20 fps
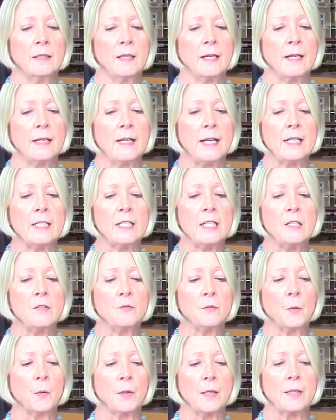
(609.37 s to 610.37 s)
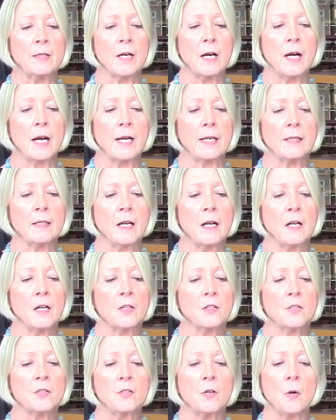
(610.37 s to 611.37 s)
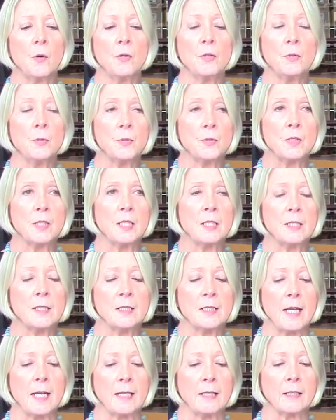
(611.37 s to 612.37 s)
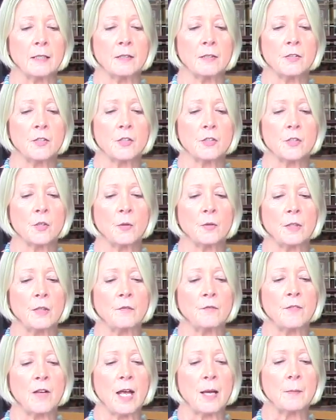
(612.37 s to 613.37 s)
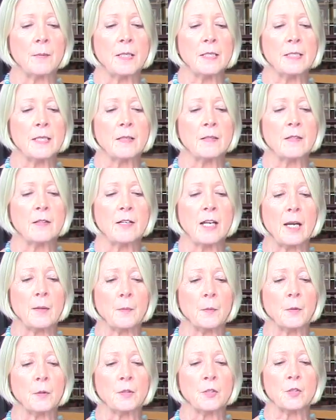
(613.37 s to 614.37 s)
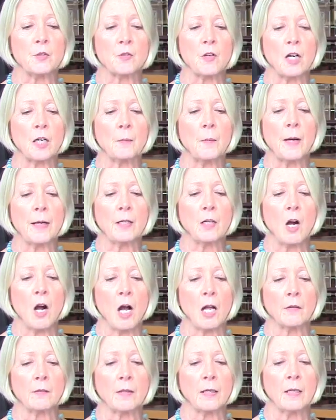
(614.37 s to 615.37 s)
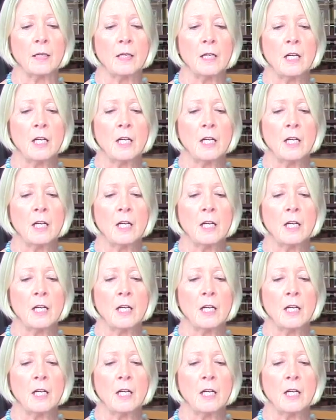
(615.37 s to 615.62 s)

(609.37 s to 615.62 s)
In 1849, Snow used this data to show that families in the neighborhood struck by cholera